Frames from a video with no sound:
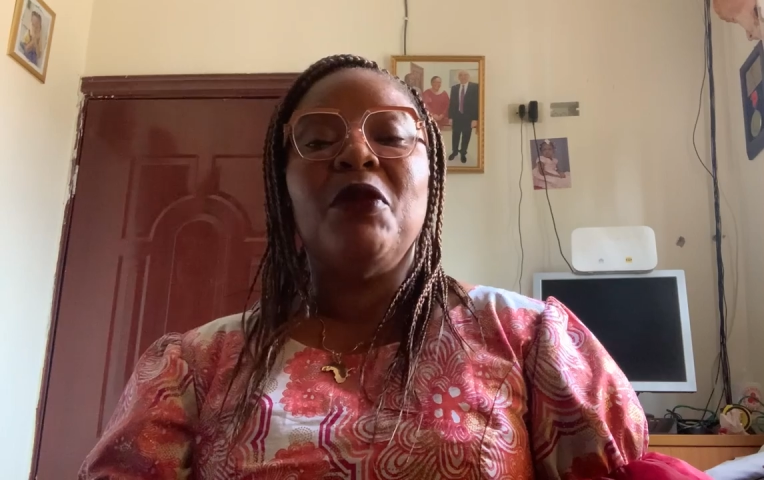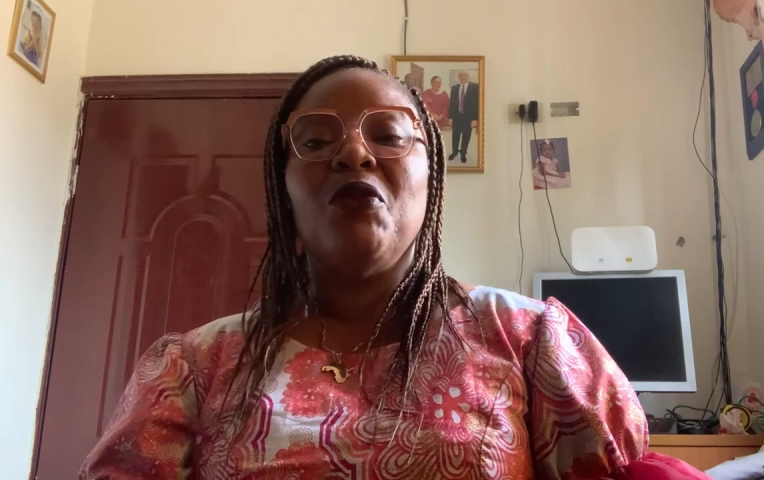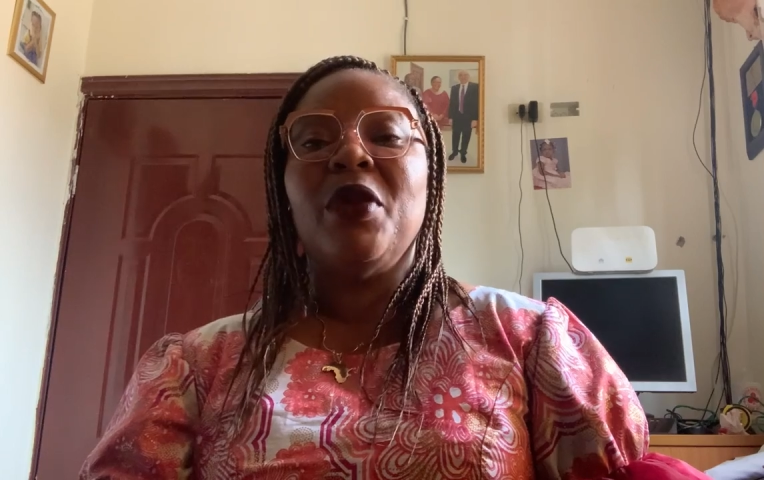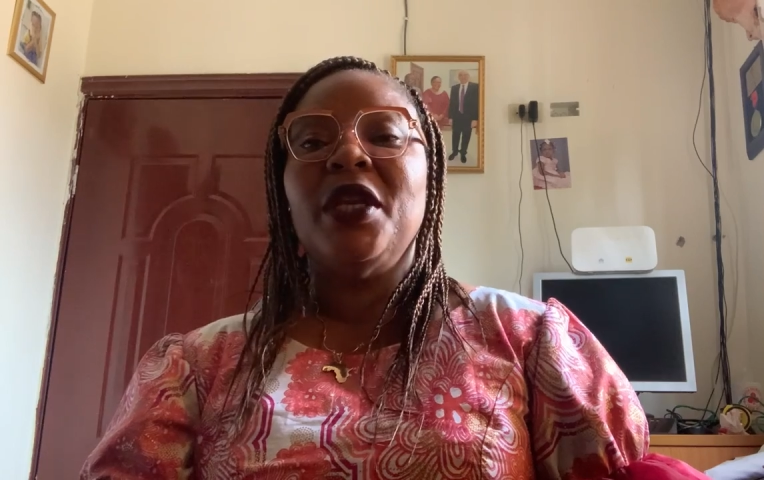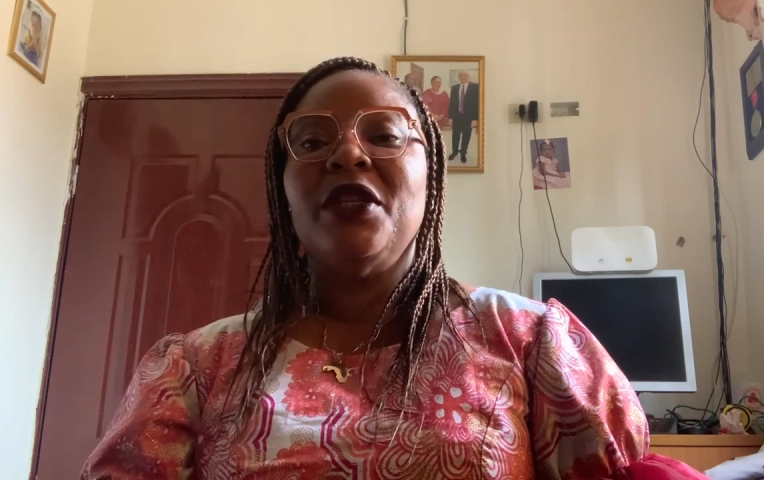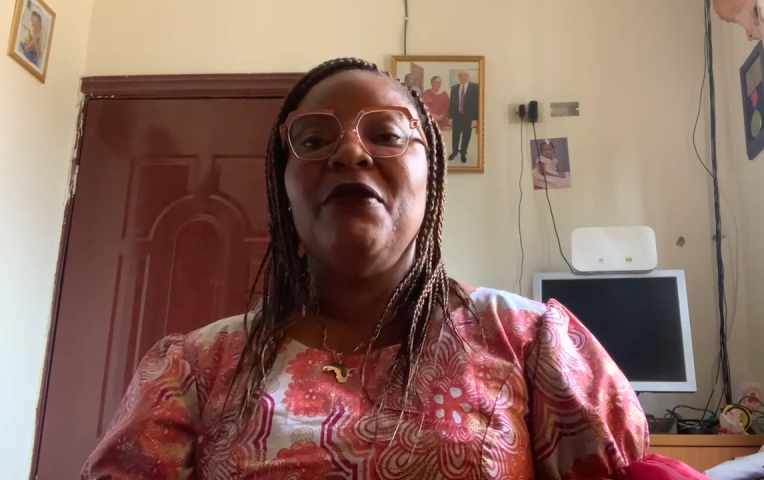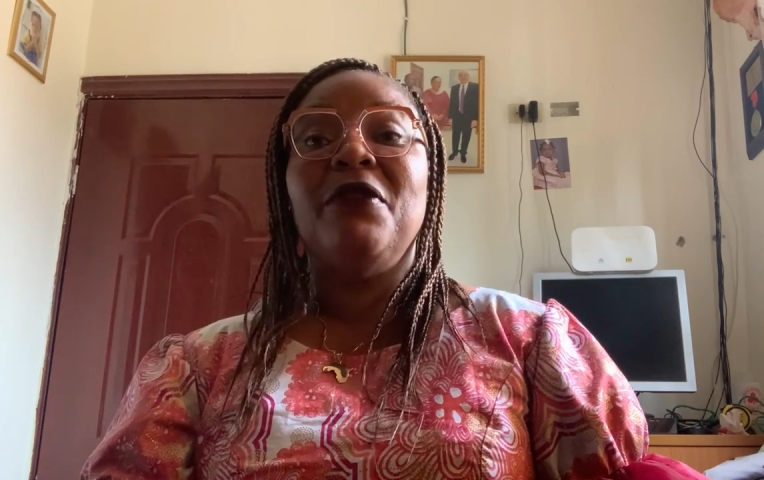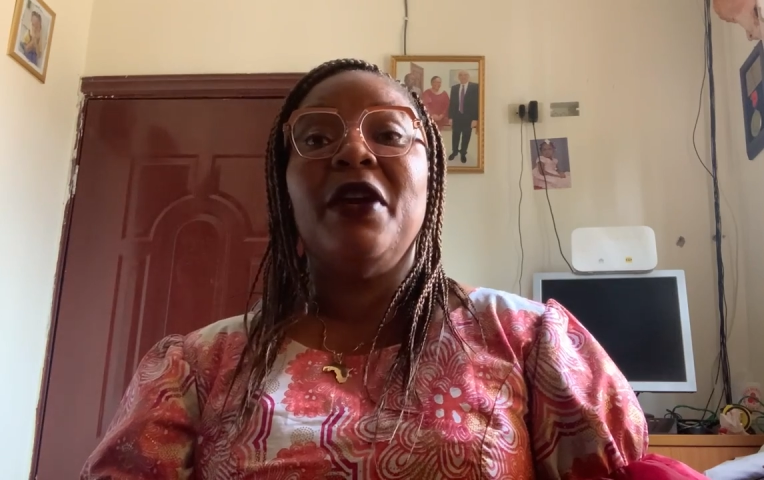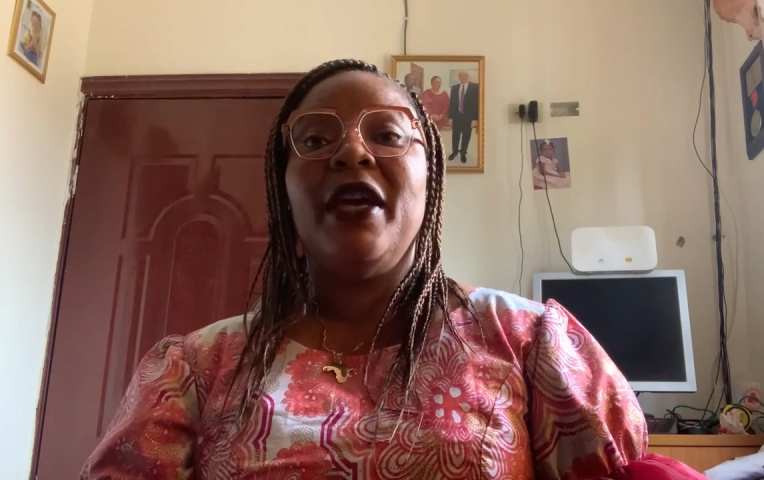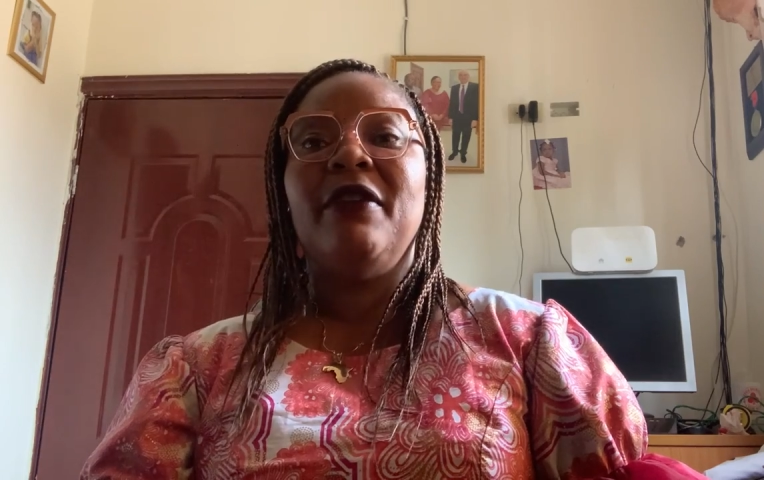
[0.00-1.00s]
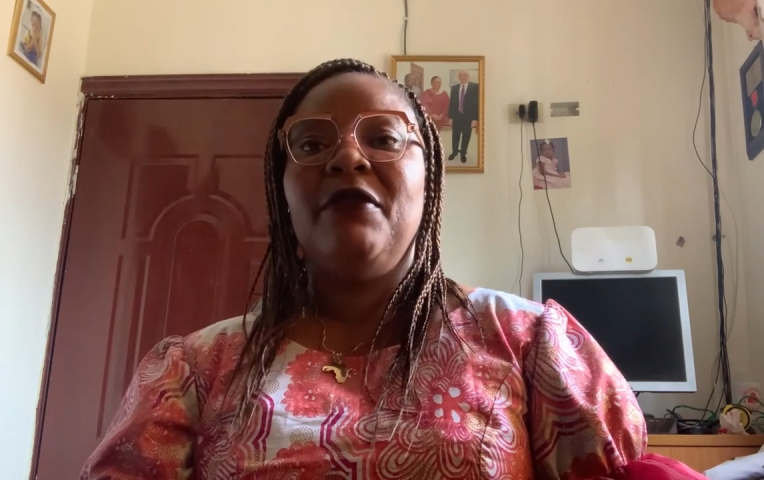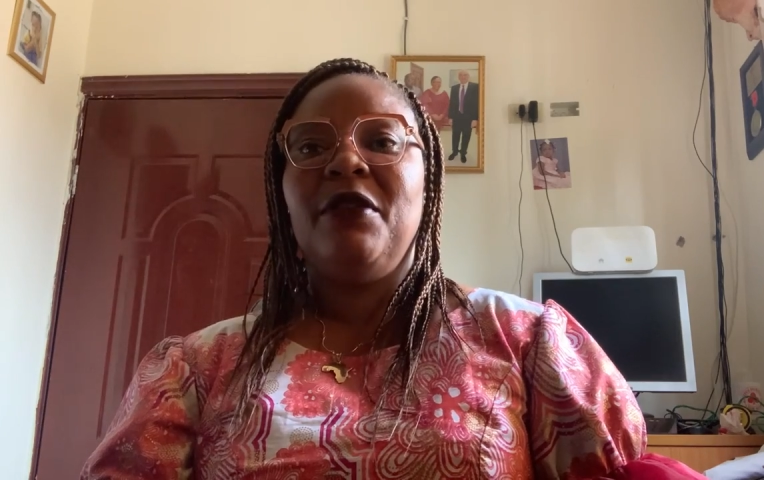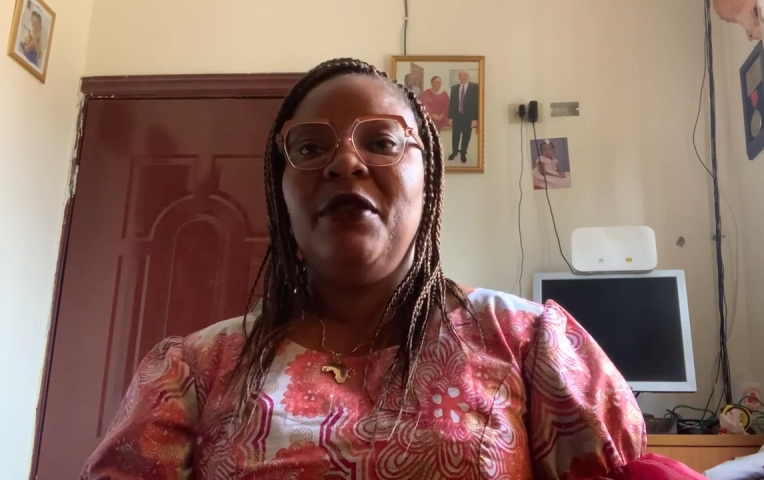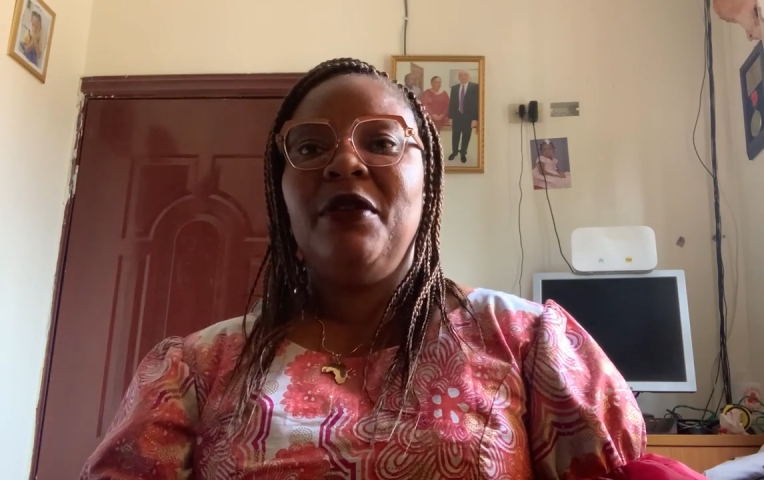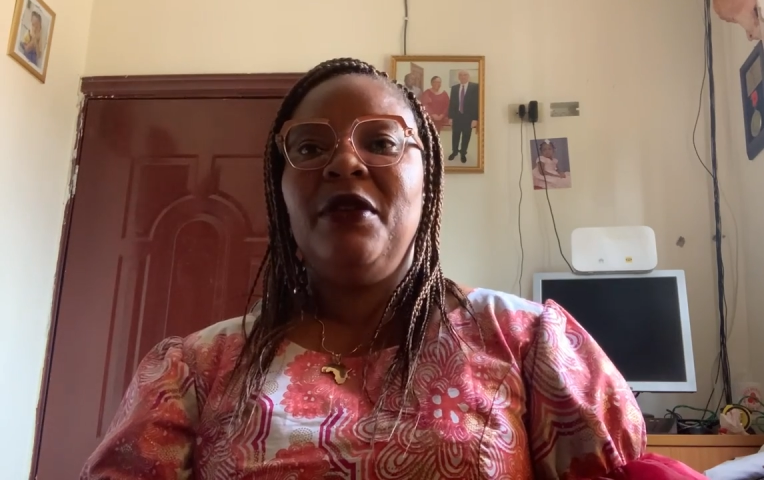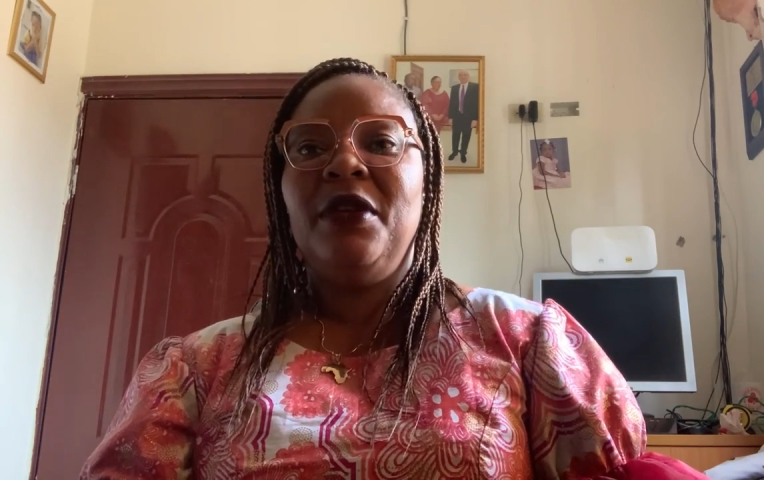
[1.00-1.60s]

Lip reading: been raging forever.